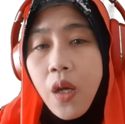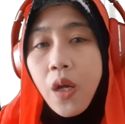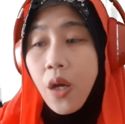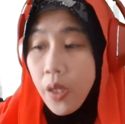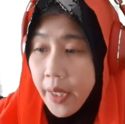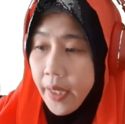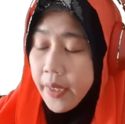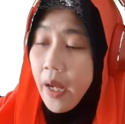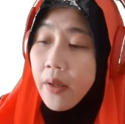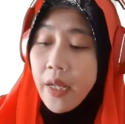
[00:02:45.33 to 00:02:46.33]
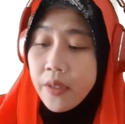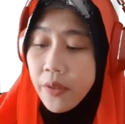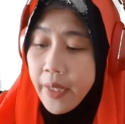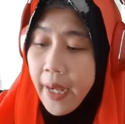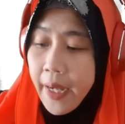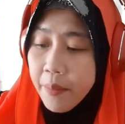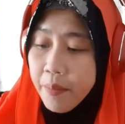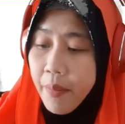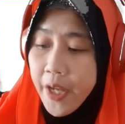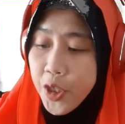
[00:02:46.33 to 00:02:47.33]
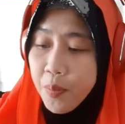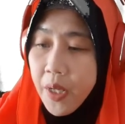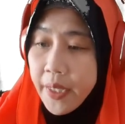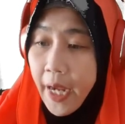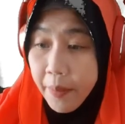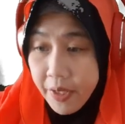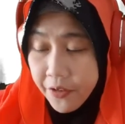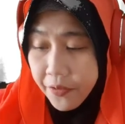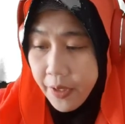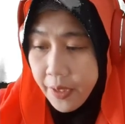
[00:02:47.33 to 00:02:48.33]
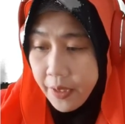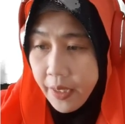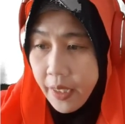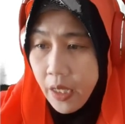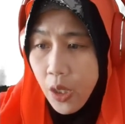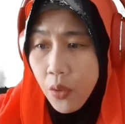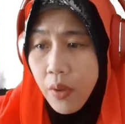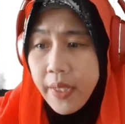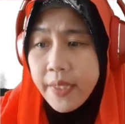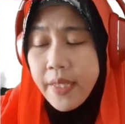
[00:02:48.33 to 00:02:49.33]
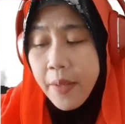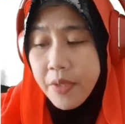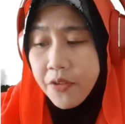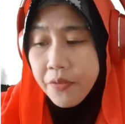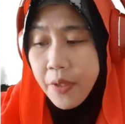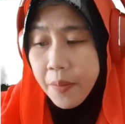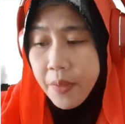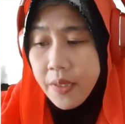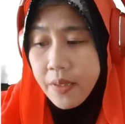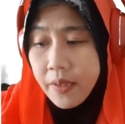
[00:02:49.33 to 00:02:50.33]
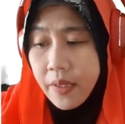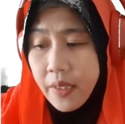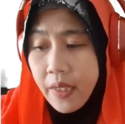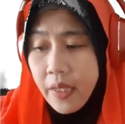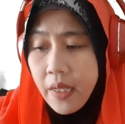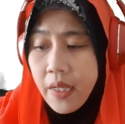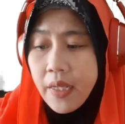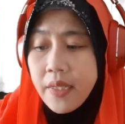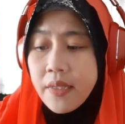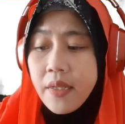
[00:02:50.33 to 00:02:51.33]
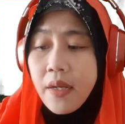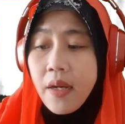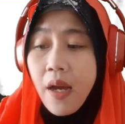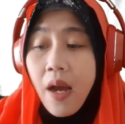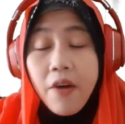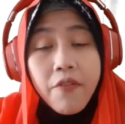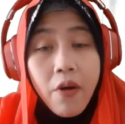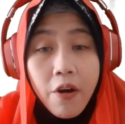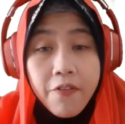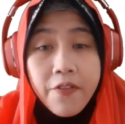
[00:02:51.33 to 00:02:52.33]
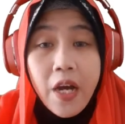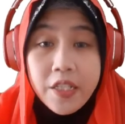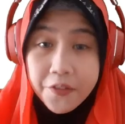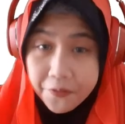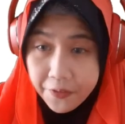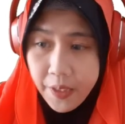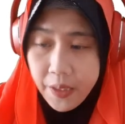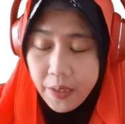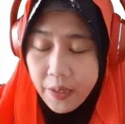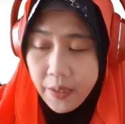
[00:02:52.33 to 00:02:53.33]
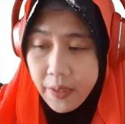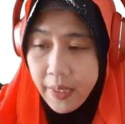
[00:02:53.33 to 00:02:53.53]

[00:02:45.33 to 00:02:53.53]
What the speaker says: Okay, now let's look at Madgeburg Hemisphere. Okay, what is hemisphere means? Okay, is a half of sphere. All